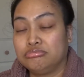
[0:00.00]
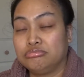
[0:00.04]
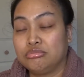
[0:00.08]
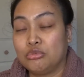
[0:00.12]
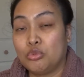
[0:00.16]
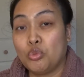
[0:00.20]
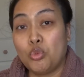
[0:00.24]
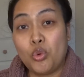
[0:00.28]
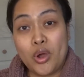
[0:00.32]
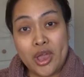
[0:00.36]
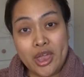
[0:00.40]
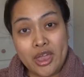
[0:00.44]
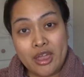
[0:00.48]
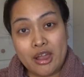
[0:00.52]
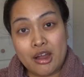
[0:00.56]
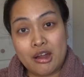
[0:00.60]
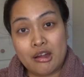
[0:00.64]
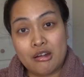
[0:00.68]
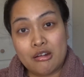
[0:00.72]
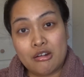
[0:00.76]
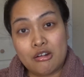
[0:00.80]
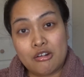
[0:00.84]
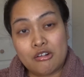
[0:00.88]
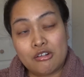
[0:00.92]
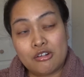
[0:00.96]

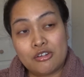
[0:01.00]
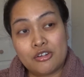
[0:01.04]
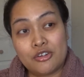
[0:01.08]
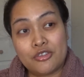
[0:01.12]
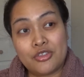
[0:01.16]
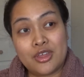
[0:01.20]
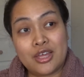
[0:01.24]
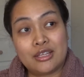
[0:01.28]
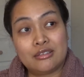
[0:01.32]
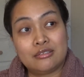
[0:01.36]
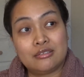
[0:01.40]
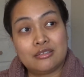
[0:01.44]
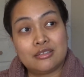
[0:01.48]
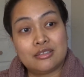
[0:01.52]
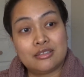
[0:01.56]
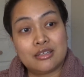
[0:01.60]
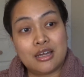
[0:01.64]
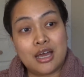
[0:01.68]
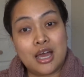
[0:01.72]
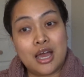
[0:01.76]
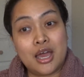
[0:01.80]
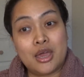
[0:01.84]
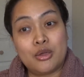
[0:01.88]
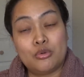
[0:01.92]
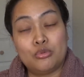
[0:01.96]
wear, or that
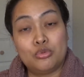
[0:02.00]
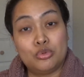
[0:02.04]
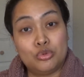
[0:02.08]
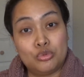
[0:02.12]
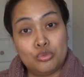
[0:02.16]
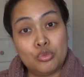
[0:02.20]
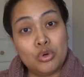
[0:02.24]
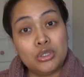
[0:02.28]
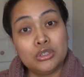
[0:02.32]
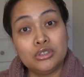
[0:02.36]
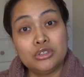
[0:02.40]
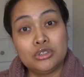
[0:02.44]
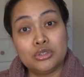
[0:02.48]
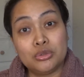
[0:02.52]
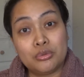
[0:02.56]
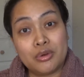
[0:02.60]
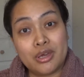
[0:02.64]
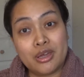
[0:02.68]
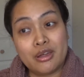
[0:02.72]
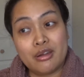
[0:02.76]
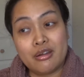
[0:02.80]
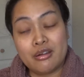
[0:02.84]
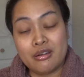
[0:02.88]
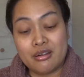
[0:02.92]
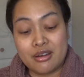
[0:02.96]
I would want to
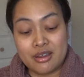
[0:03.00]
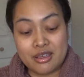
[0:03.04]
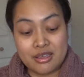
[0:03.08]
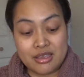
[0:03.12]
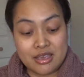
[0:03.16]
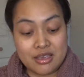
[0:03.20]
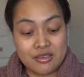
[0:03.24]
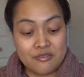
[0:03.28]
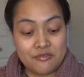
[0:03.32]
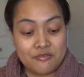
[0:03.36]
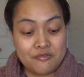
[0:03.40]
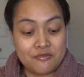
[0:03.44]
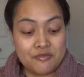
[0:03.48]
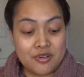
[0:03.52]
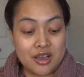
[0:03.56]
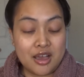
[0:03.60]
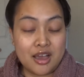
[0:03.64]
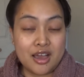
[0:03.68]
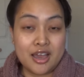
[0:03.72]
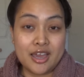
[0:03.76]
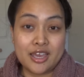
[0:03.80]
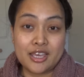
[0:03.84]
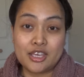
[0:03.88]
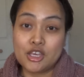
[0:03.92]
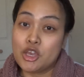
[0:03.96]
wear if
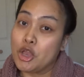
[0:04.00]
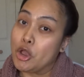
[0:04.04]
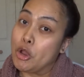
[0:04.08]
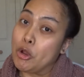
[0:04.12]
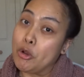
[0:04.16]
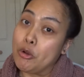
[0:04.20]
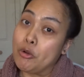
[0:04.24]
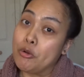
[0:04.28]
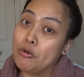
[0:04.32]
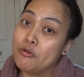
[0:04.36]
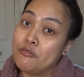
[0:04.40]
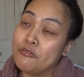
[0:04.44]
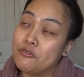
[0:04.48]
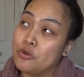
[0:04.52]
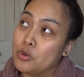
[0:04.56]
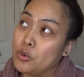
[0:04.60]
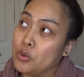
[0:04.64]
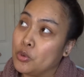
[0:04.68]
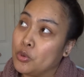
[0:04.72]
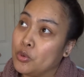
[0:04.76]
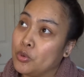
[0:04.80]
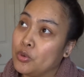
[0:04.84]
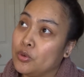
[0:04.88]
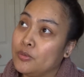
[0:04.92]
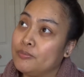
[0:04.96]
I go
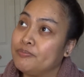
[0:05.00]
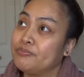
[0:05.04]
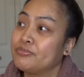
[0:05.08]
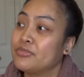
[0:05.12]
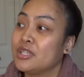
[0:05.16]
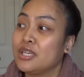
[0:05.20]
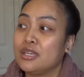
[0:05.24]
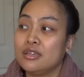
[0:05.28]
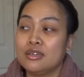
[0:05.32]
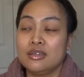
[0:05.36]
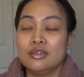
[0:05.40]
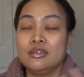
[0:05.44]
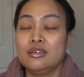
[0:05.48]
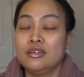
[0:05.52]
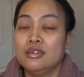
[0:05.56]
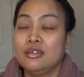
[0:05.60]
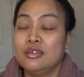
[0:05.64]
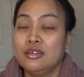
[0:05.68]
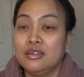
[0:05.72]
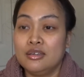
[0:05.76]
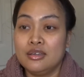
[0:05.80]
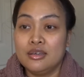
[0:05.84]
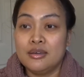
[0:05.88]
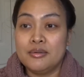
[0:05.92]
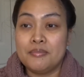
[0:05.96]
for
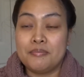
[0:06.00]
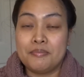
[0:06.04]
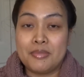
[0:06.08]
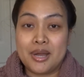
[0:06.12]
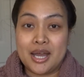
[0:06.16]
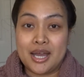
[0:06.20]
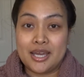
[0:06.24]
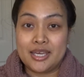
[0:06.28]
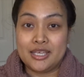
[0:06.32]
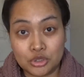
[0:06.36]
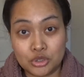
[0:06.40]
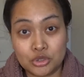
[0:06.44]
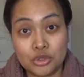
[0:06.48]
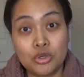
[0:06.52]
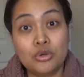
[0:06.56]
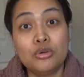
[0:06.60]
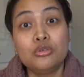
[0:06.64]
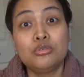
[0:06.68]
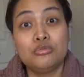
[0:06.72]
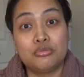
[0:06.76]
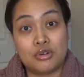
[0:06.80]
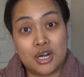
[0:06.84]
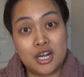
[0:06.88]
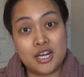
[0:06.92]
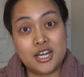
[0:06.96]
my school
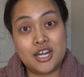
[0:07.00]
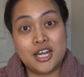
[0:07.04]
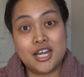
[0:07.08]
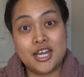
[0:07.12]
run.